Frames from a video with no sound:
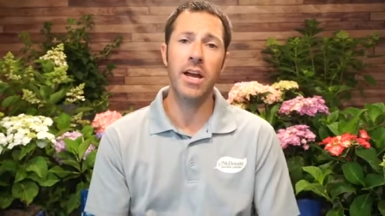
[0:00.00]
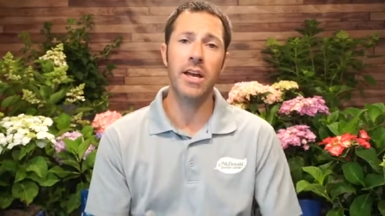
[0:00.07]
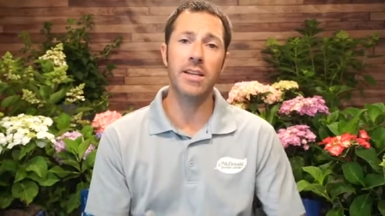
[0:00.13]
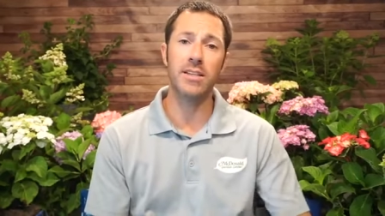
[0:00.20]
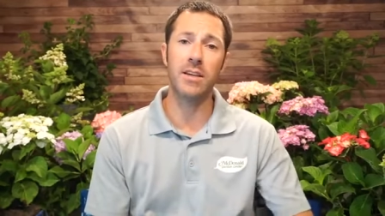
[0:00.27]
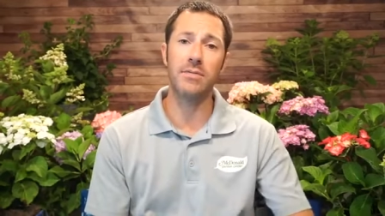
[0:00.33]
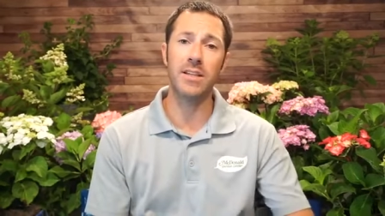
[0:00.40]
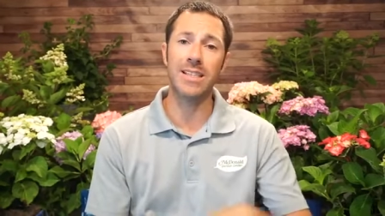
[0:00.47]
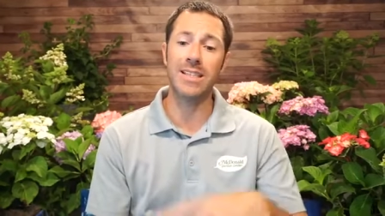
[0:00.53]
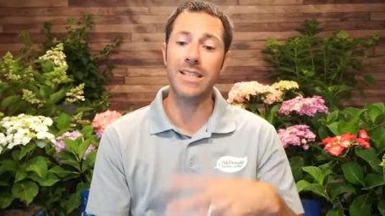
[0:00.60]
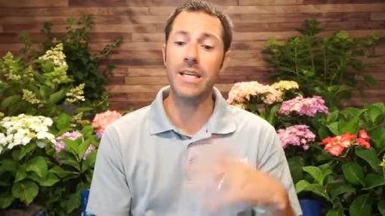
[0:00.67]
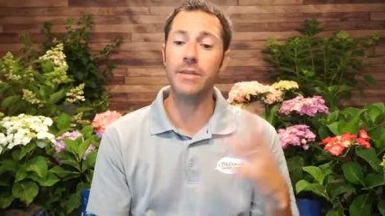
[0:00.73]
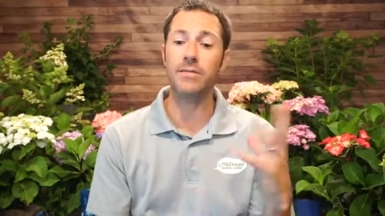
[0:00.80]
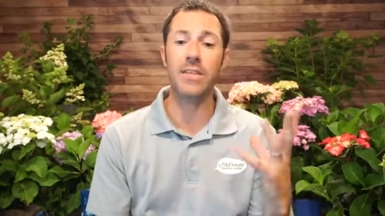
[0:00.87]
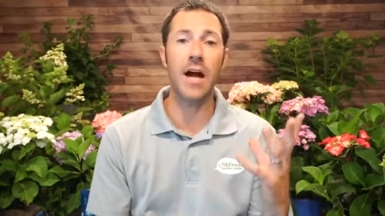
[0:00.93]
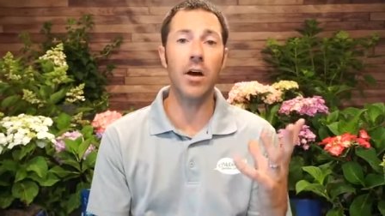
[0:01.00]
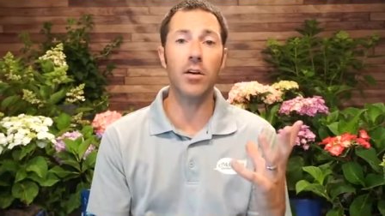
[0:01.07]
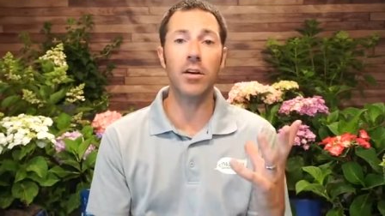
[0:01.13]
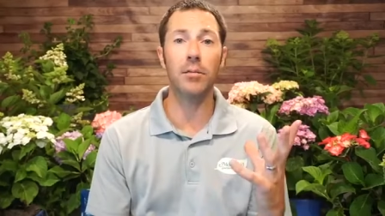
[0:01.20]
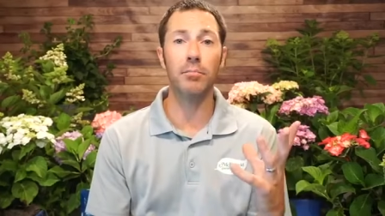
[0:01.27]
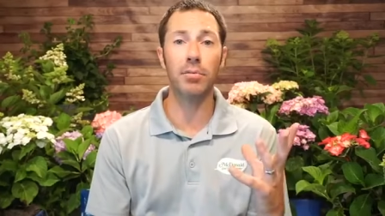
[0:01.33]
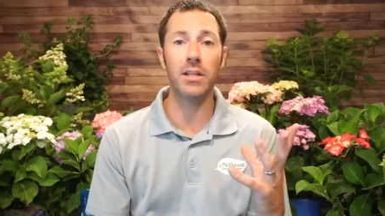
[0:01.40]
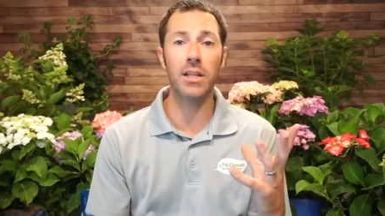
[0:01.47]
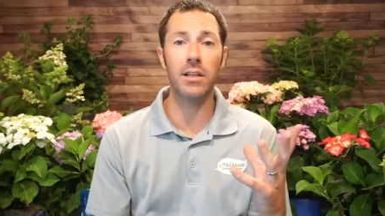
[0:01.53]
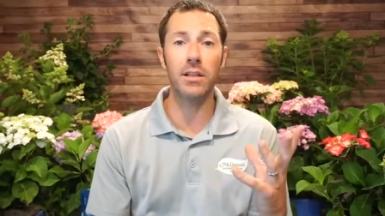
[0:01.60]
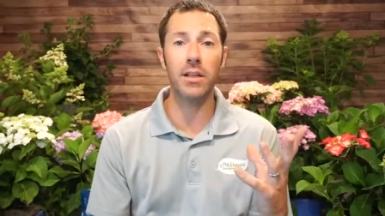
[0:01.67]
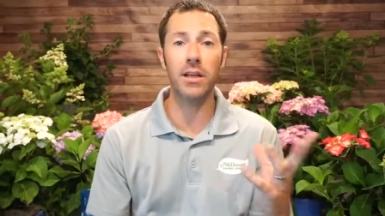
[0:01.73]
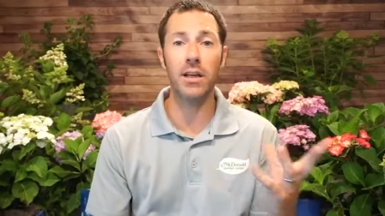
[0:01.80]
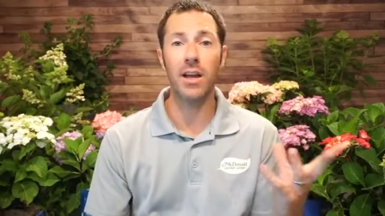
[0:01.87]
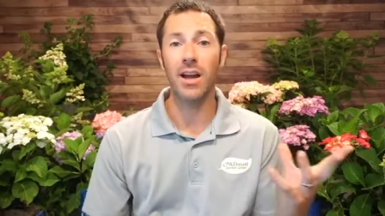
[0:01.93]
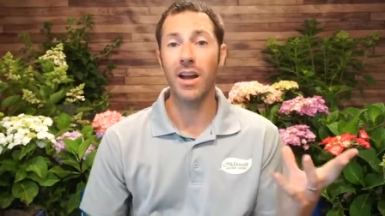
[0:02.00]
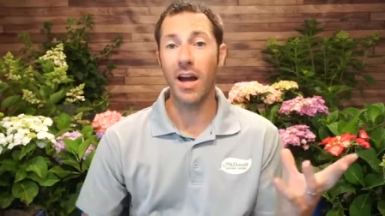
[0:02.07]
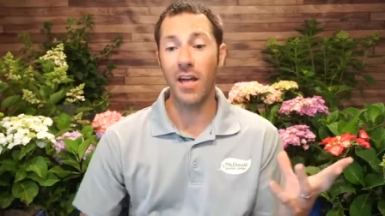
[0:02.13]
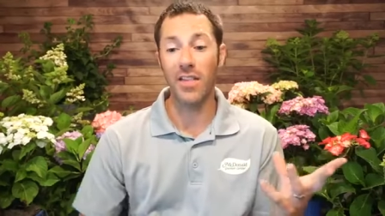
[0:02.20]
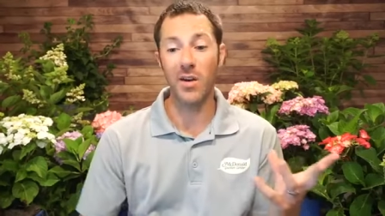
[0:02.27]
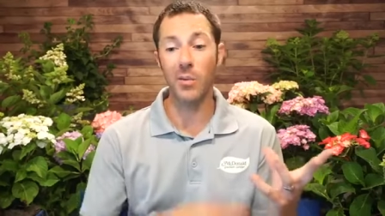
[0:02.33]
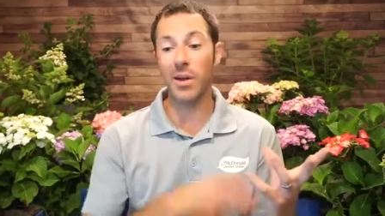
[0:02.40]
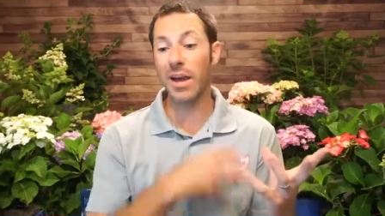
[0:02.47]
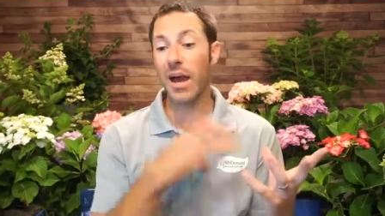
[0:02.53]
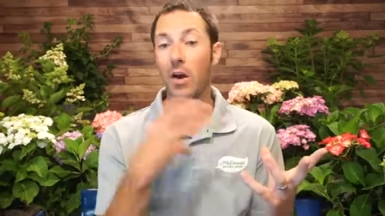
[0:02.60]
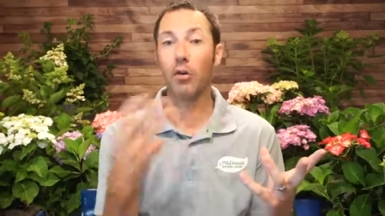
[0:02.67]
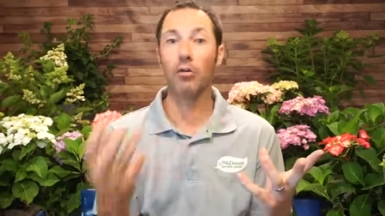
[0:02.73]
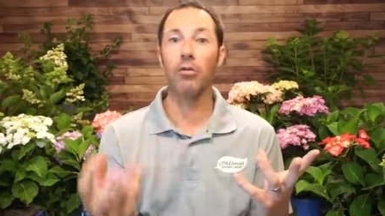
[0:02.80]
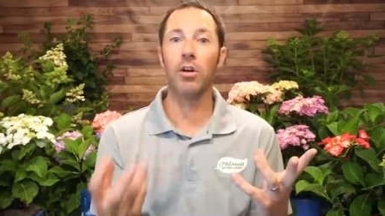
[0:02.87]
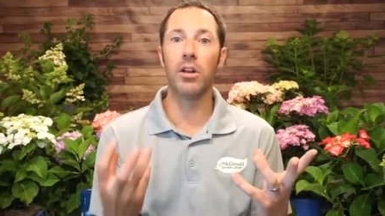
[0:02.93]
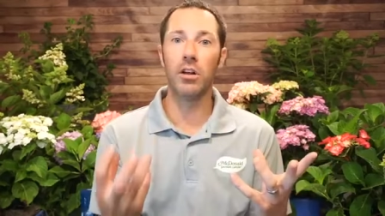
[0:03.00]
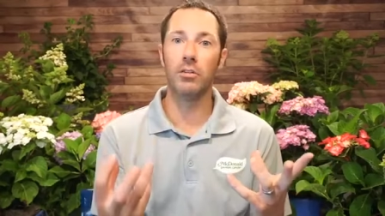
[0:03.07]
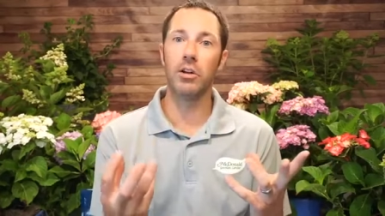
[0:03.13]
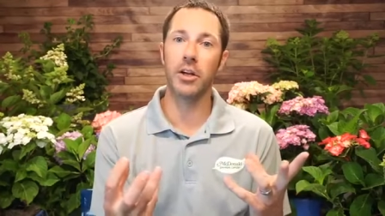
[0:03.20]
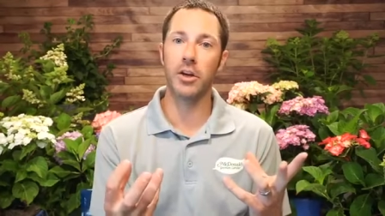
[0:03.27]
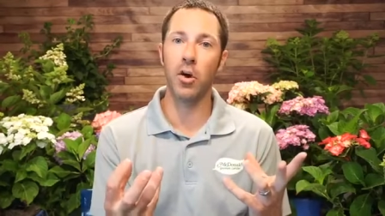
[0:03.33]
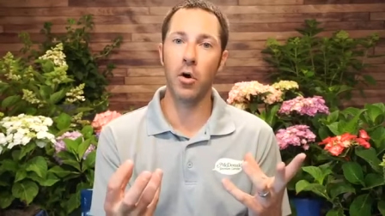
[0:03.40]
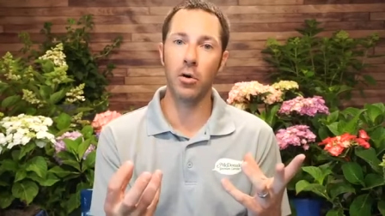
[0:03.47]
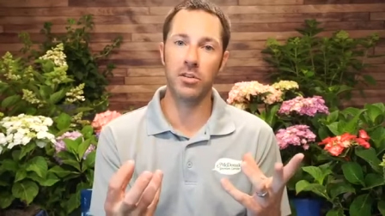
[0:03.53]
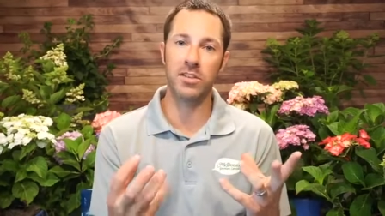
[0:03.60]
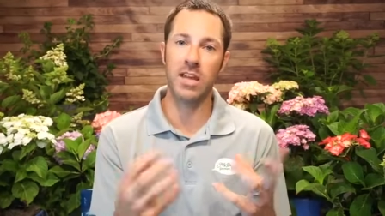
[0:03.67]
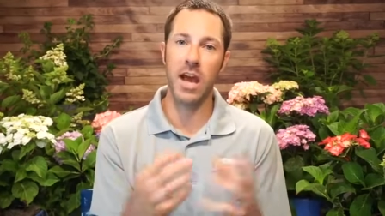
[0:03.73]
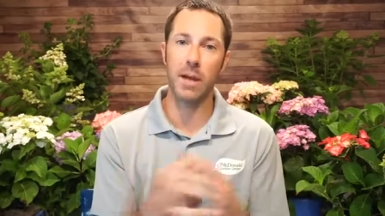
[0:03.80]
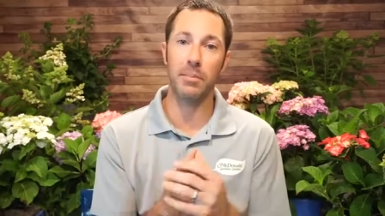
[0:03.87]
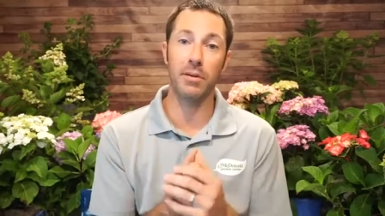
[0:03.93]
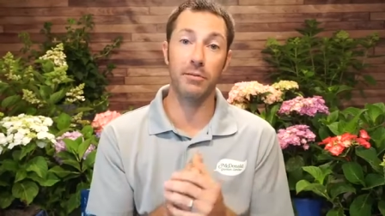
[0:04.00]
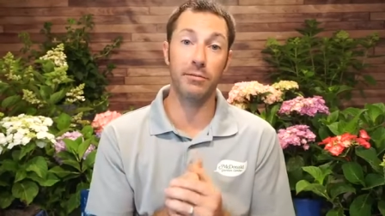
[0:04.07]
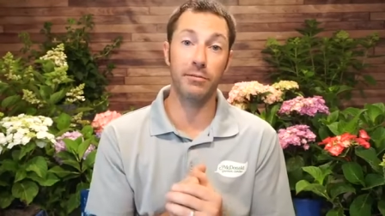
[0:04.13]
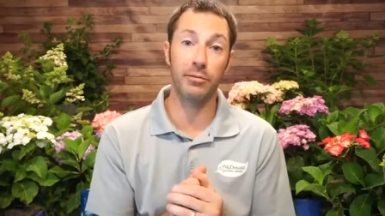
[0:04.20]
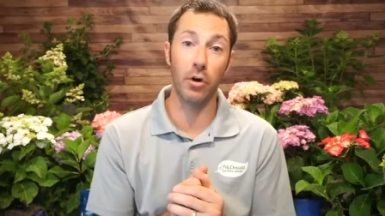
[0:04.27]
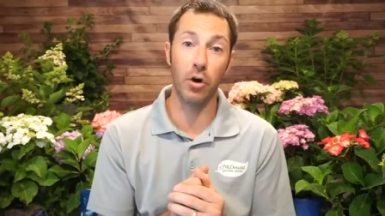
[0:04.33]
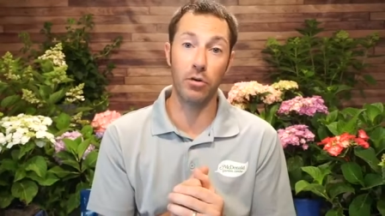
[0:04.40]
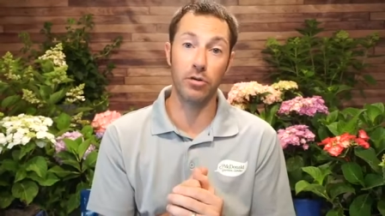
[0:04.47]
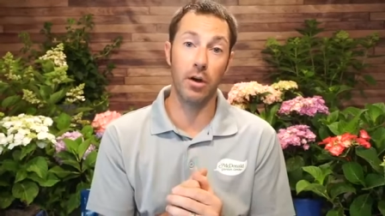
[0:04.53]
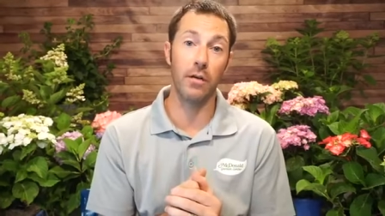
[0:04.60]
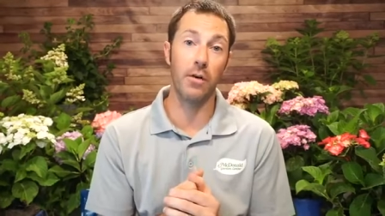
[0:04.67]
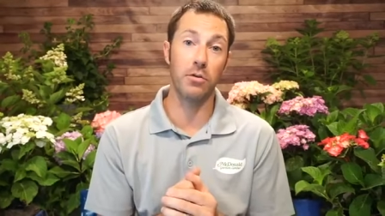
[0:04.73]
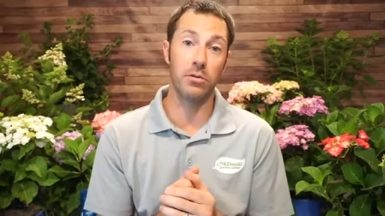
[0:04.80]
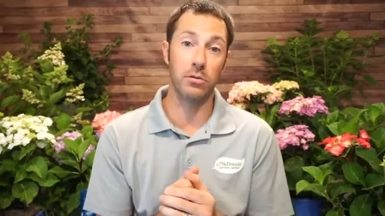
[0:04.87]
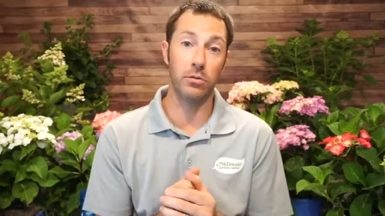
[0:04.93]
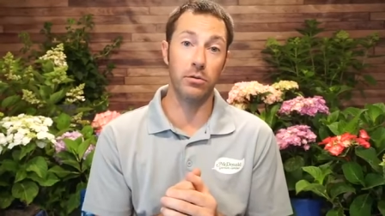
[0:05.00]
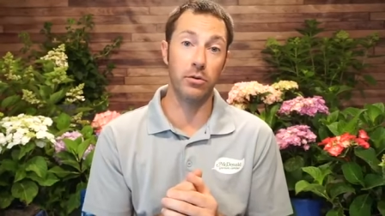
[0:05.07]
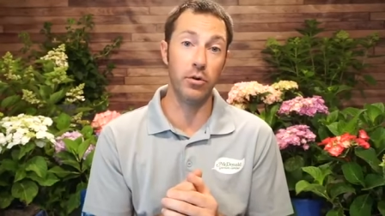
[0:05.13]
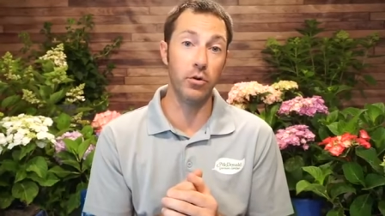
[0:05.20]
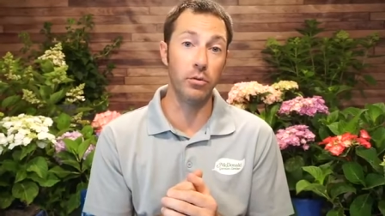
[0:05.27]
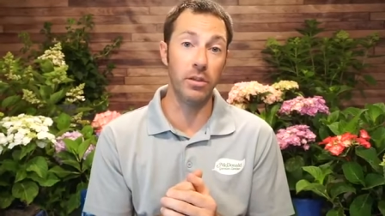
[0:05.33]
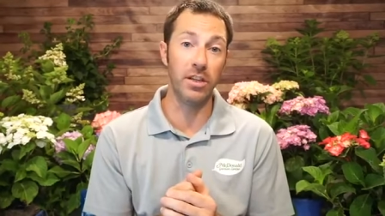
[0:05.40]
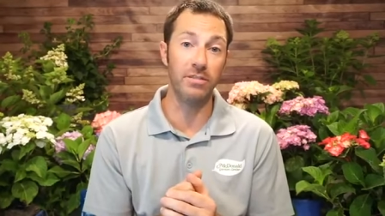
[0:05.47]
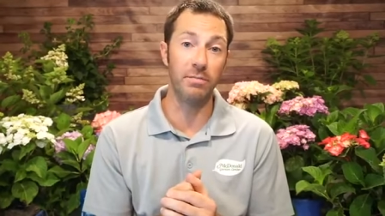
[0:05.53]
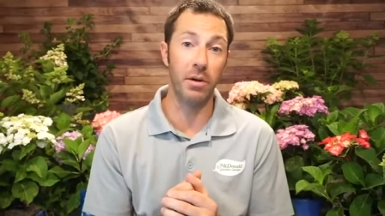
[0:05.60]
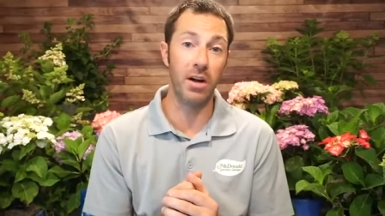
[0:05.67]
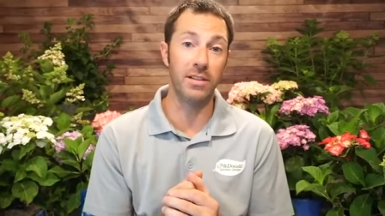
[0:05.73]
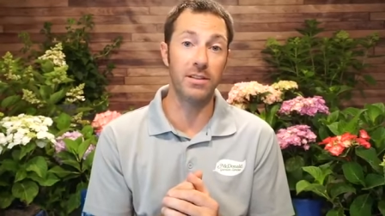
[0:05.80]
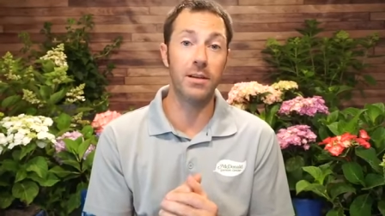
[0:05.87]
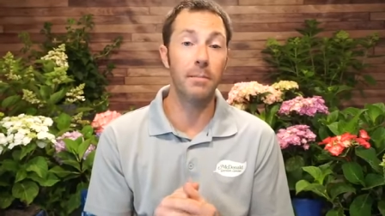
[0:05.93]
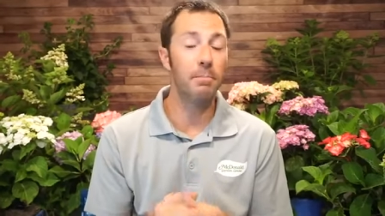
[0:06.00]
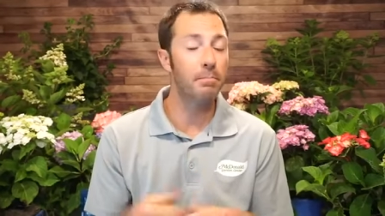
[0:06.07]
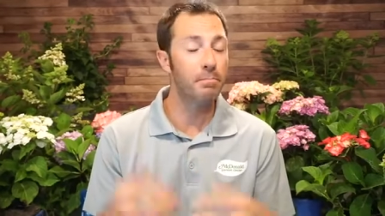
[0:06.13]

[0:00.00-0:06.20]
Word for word: is if it leafed out completely and then we got a really, really cold snap and it froze all those new leaf buds.